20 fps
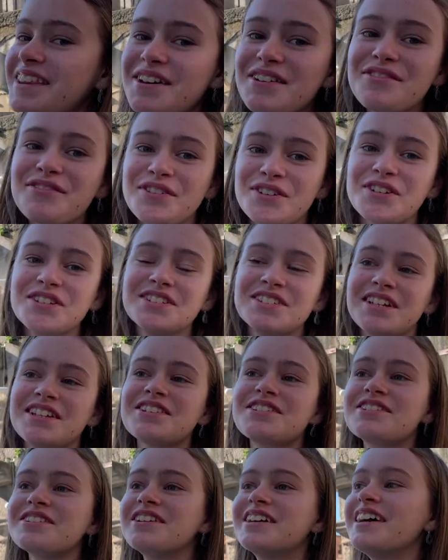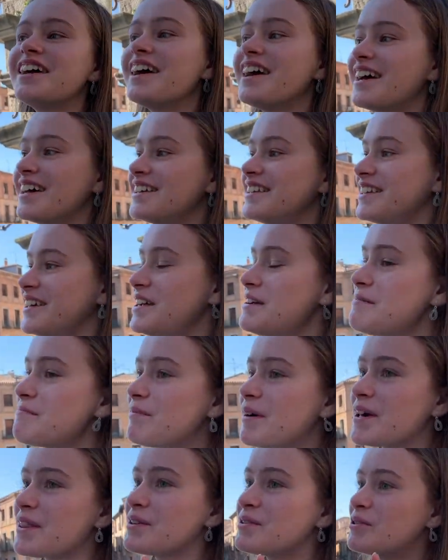the first century AD
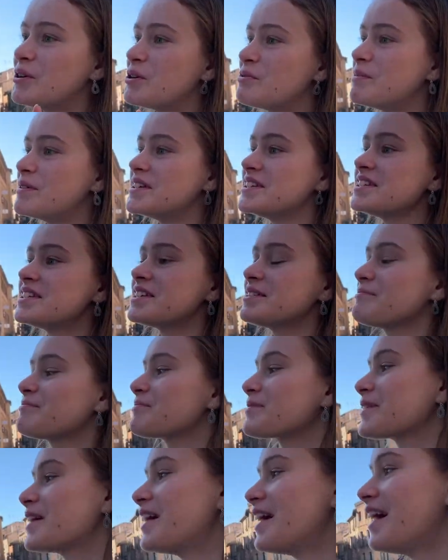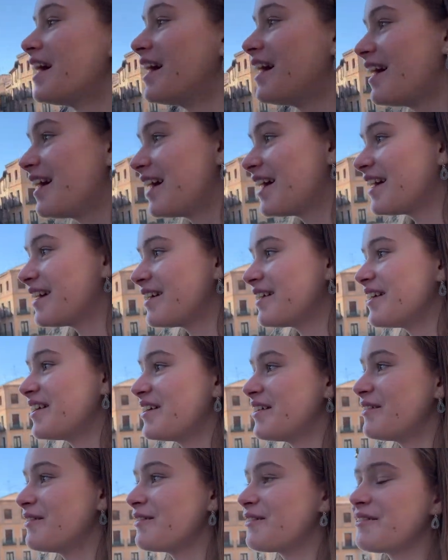by the Romans. Mm -hmm.
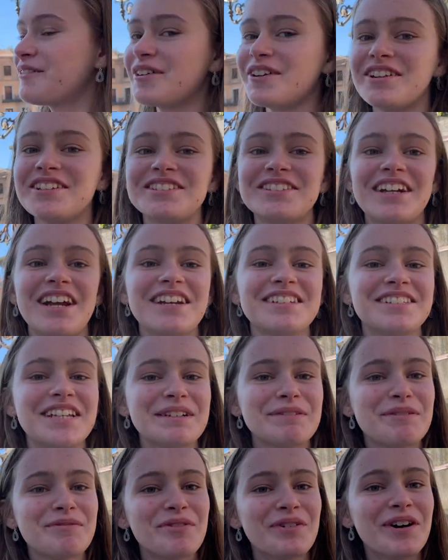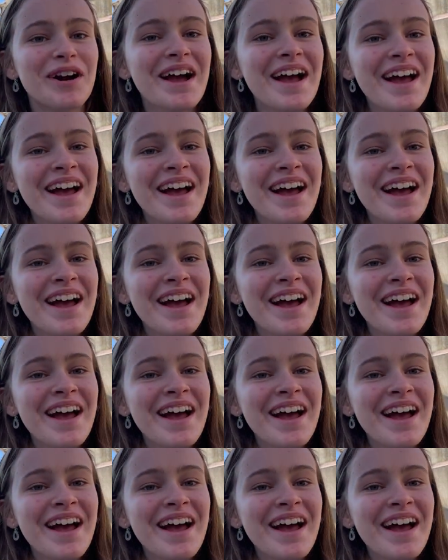What else did I say before?